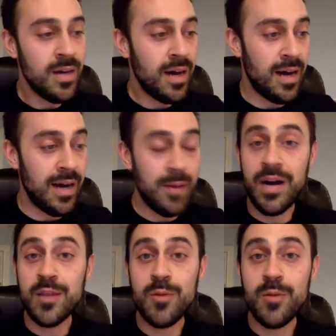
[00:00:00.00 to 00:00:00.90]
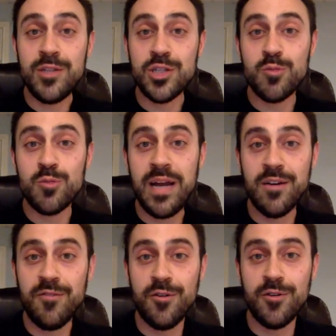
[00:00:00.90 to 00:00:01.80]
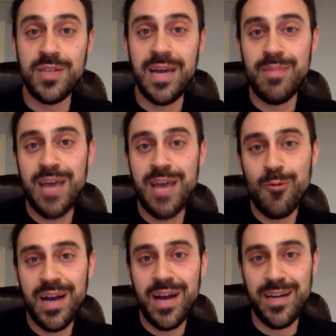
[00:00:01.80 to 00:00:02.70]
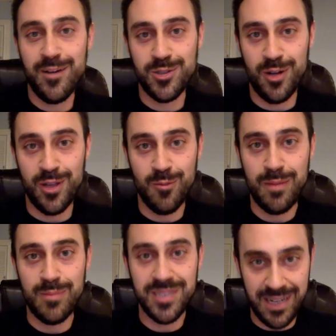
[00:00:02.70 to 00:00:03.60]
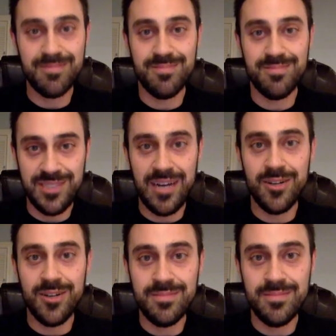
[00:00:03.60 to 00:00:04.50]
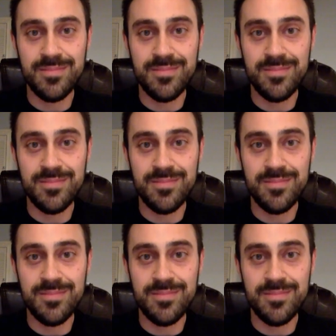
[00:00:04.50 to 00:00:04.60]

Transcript: And by the way, just write your first name. That way I can use it on the website. Sound good?